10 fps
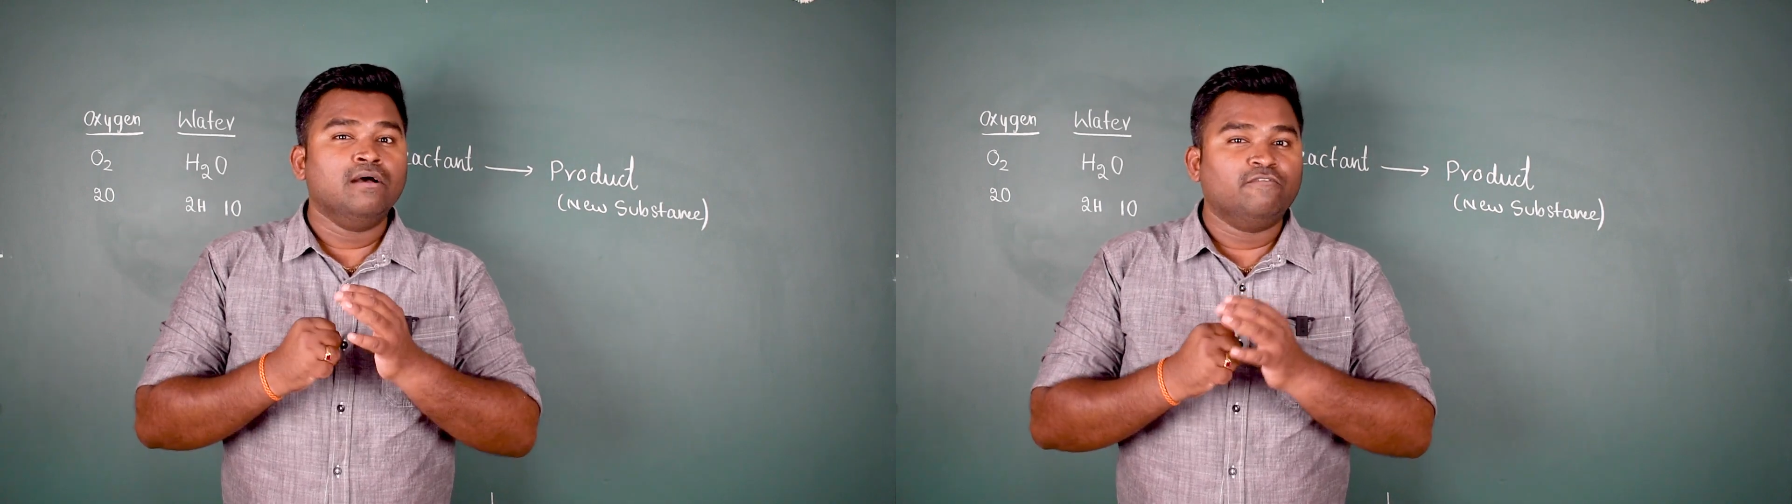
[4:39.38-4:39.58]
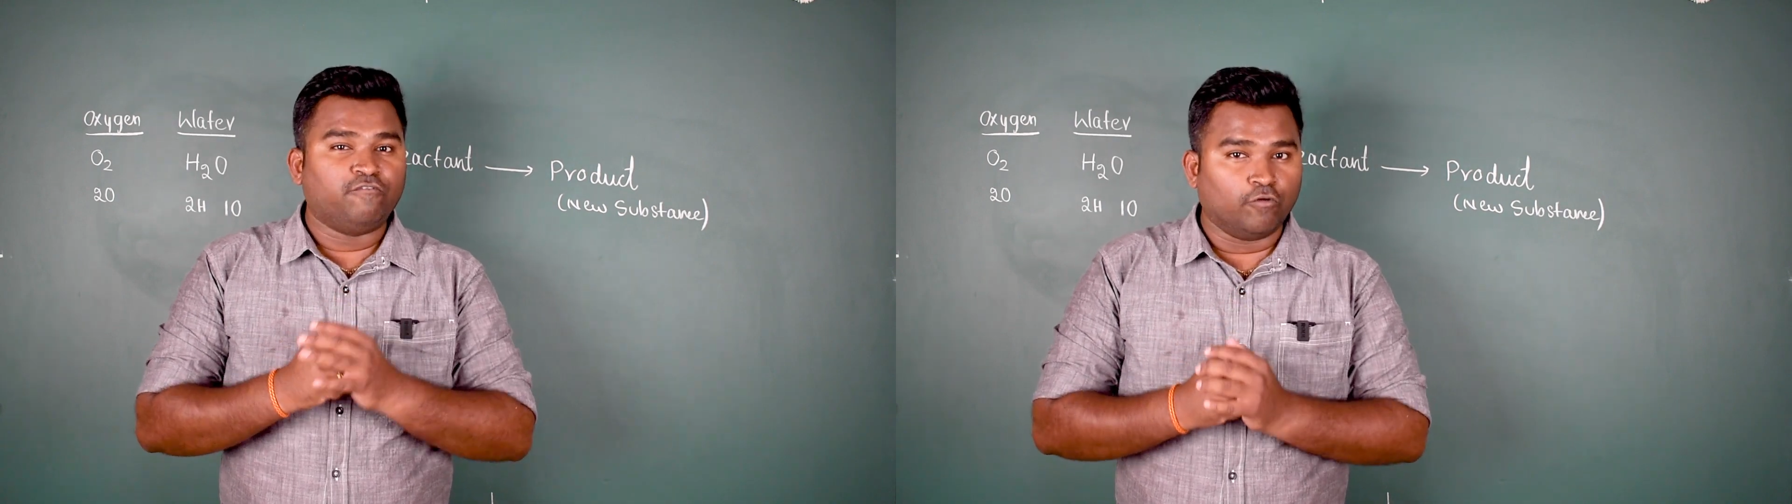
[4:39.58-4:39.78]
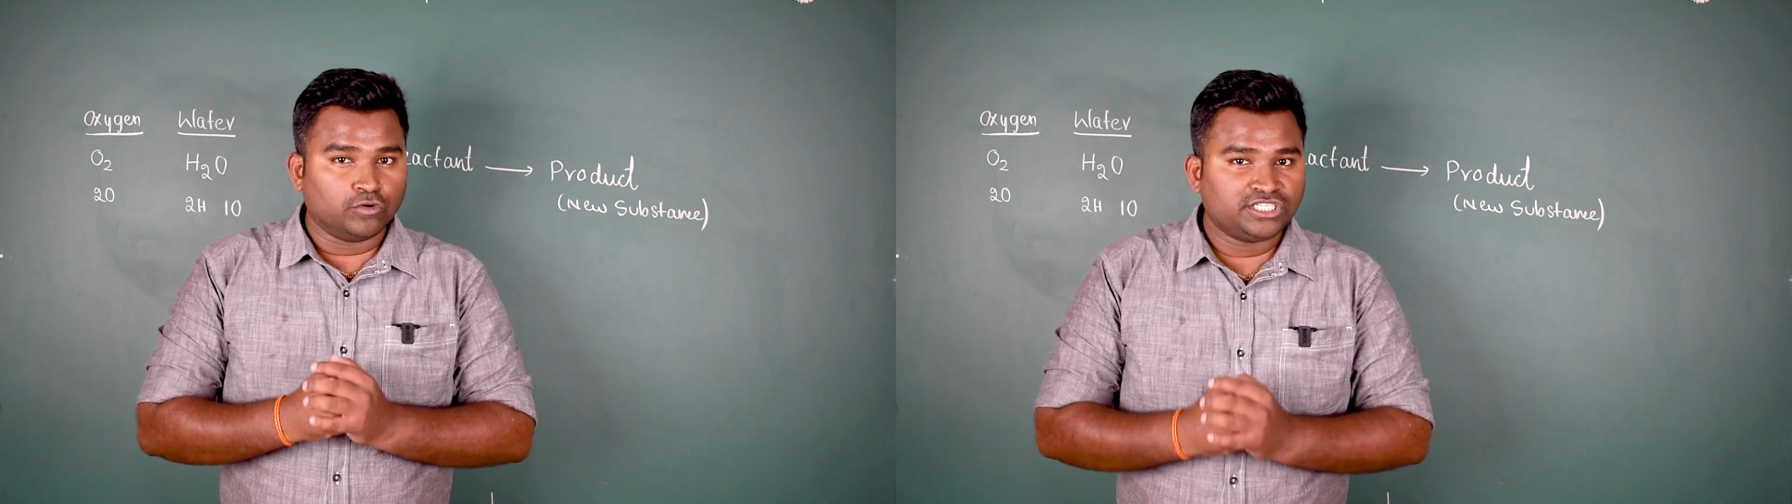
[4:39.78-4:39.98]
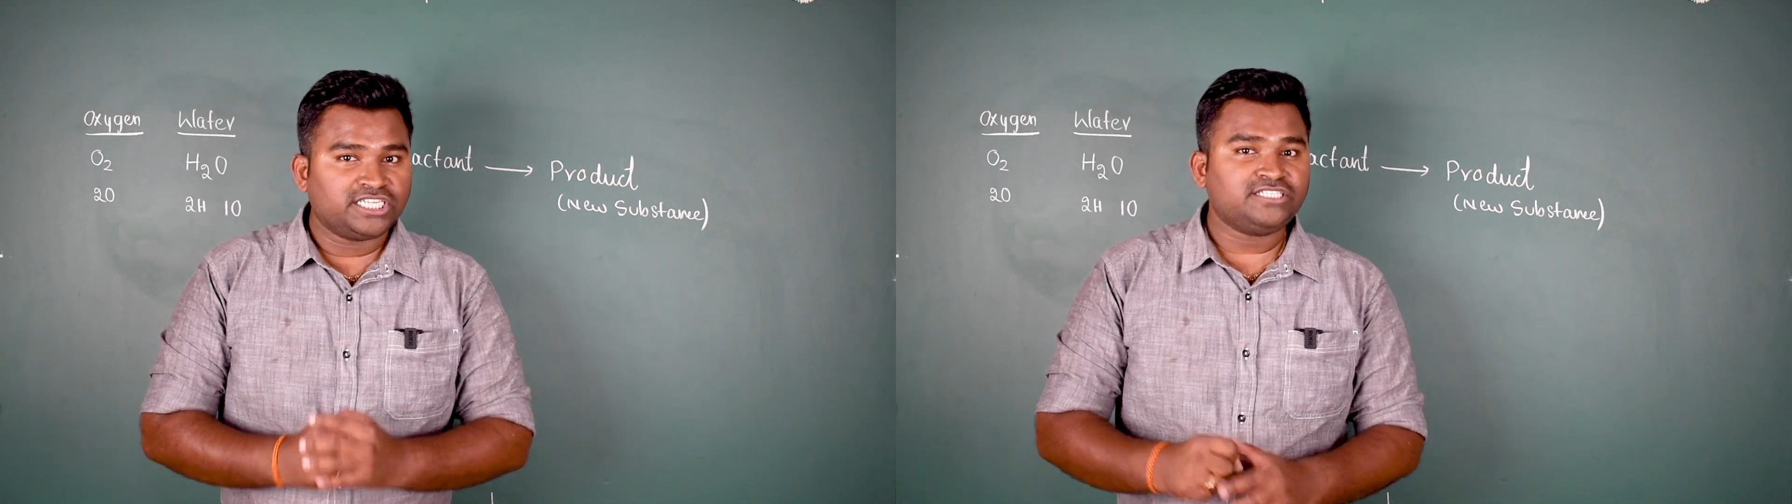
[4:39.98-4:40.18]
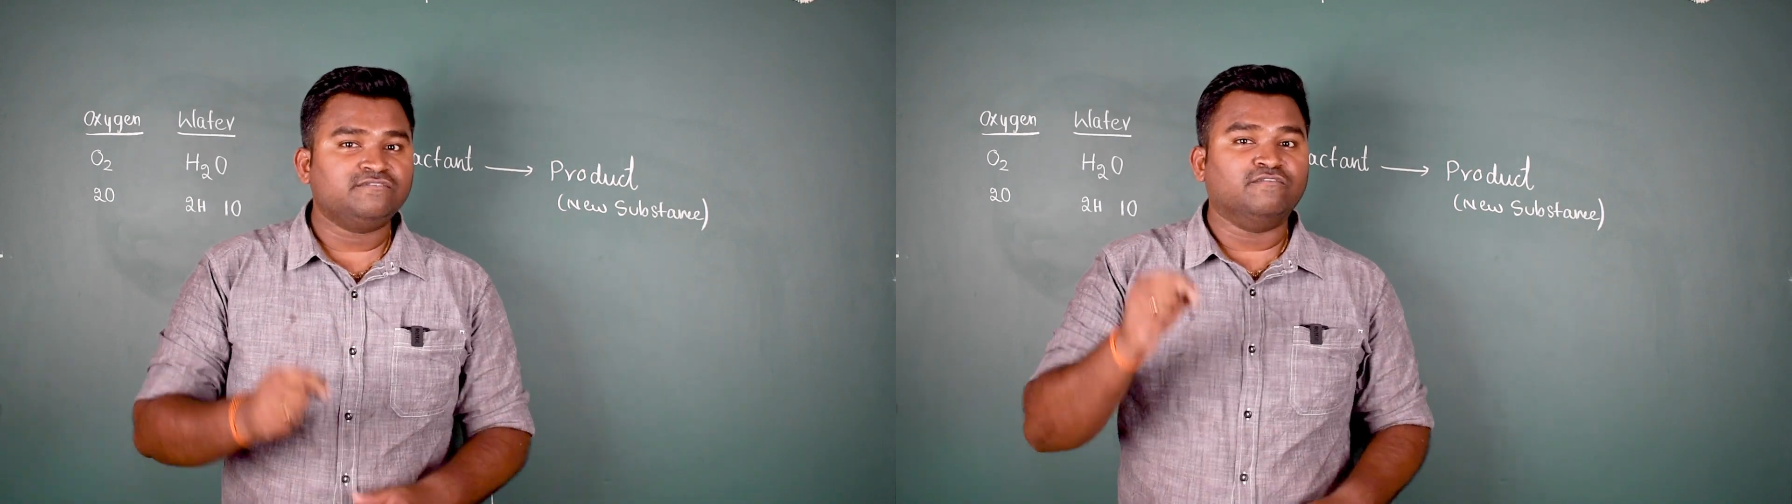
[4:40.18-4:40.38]

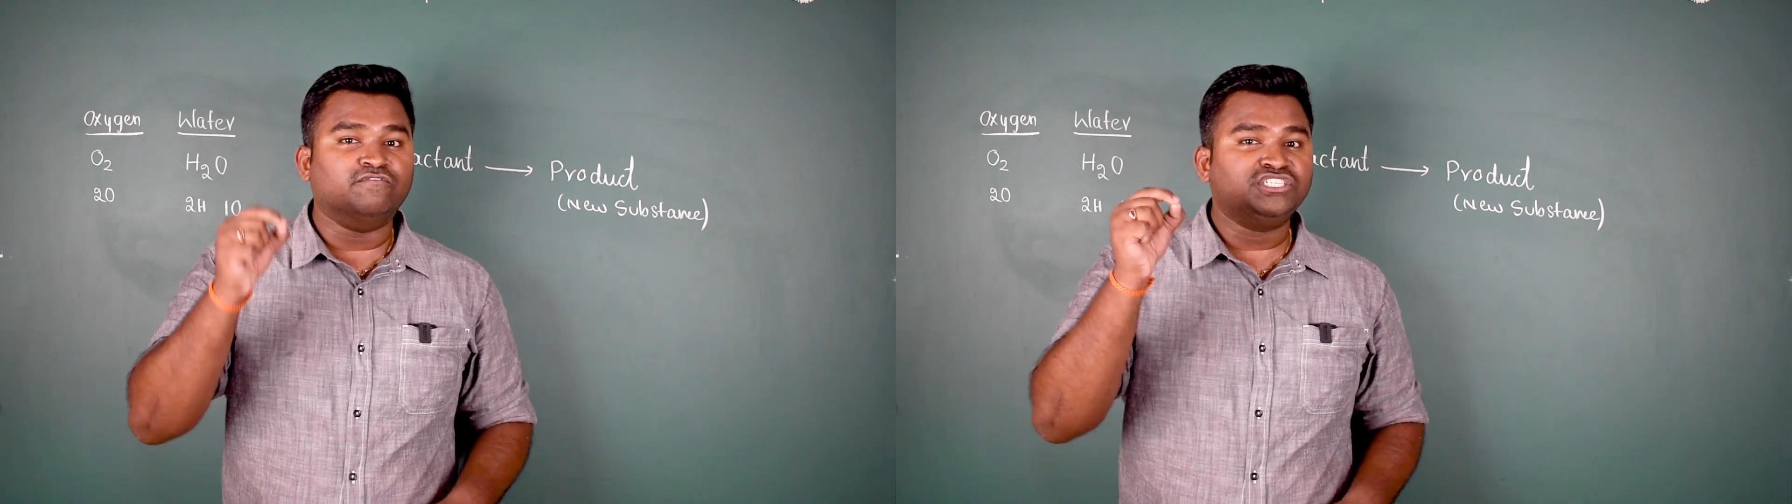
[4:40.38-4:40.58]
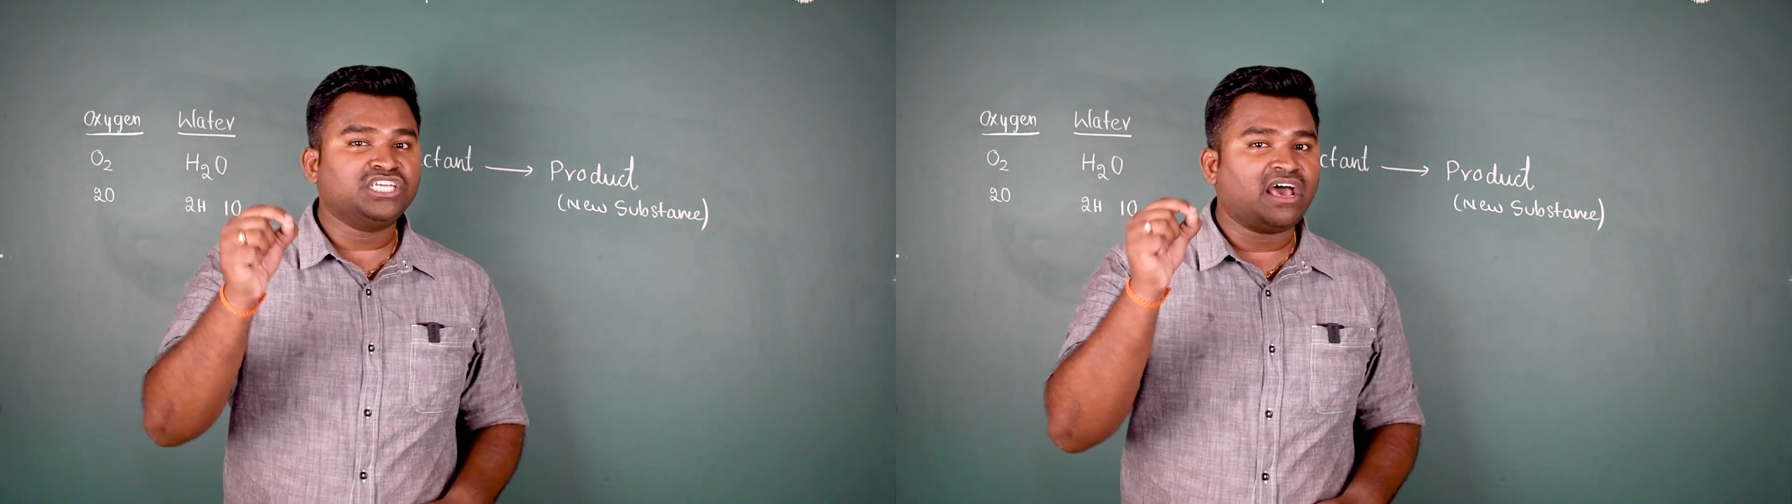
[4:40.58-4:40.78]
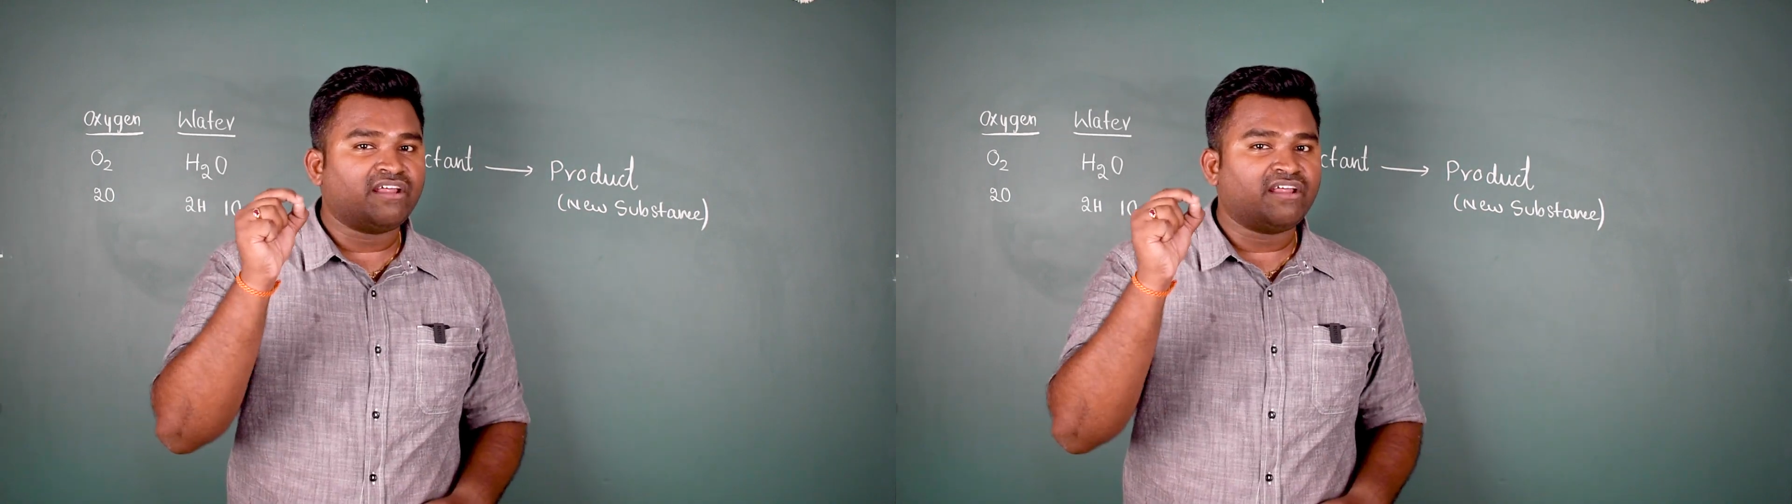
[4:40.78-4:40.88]
forces which